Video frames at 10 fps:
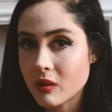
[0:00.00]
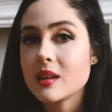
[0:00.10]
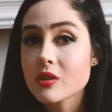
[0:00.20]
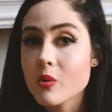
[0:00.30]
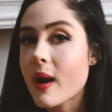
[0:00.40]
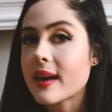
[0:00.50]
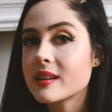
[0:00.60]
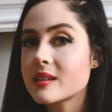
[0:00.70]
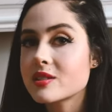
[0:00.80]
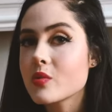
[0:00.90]
Either way,
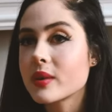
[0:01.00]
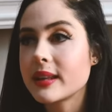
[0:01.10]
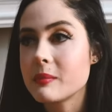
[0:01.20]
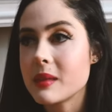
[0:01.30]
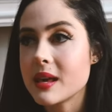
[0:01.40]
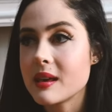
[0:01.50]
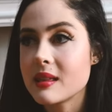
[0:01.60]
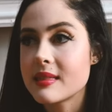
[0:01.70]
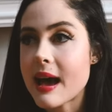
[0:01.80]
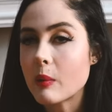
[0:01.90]
it doesn't really
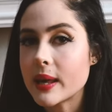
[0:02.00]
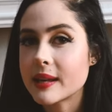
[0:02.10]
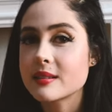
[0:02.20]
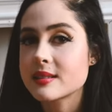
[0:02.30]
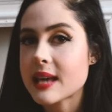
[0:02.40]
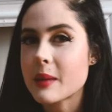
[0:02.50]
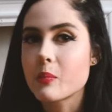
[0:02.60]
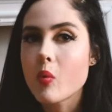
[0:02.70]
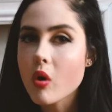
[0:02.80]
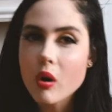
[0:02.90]
mean that we can escape
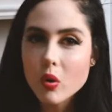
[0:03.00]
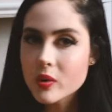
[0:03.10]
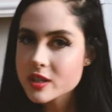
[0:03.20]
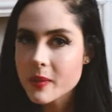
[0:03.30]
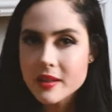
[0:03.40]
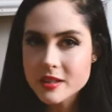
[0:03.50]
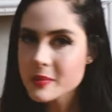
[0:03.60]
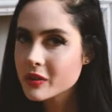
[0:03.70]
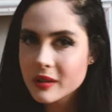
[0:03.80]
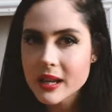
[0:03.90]
moral
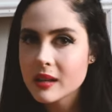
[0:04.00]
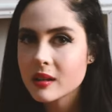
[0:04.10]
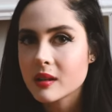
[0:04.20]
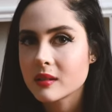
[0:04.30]
responsibility.